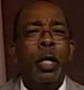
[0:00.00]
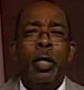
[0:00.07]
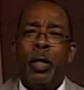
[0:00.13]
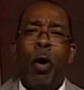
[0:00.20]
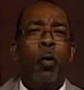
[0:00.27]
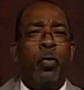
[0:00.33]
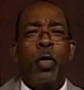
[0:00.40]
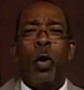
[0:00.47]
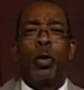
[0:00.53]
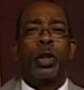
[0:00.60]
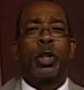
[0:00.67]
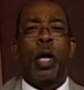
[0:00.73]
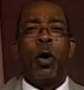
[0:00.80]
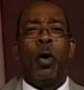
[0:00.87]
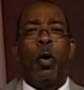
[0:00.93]
Don't throw
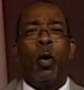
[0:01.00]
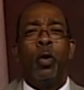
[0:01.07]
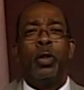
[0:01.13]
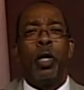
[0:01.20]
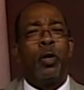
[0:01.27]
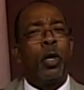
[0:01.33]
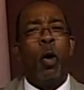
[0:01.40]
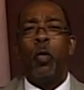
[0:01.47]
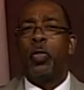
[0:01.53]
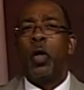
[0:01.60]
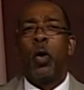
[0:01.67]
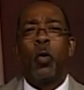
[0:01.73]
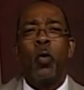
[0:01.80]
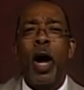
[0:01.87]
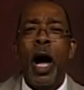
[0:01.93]
stones. Don't
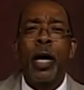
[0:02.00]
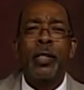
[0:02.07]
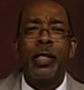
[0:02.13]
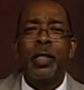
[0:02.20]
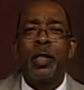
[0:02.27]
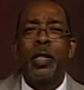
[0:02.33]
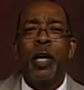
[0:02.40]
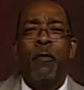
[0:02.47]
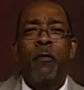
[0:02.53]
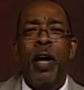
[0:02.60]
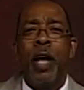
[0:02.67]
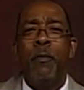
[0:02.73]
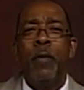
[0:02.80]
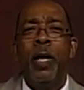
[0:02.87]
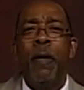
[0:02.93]
throw rocks and stuff
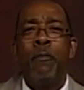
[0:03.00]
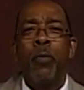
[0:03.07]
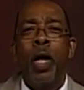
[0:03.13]
at me.